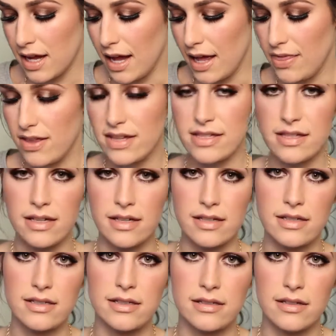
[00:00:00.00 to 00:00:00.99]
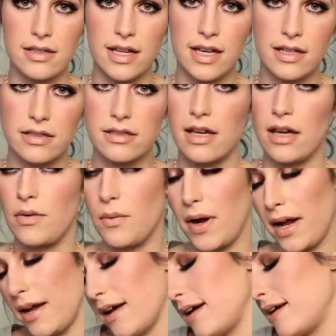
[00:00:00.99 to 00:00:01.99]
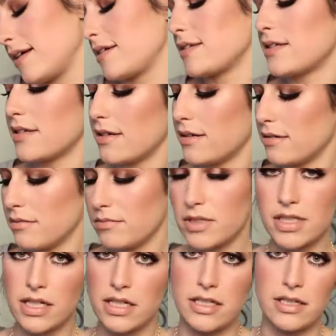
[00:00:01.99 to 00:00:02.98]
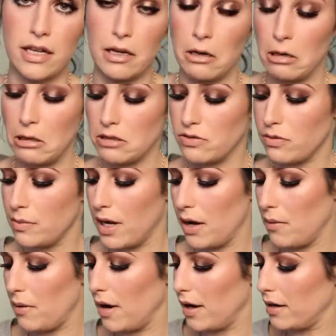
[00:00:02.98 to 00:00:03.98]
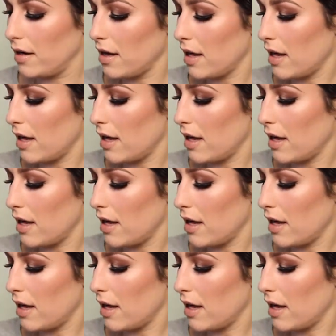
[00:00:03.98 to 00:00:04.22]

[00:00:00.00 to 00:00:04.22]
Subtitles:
And this is NYX NYX. I'm just going to say NYX from now on.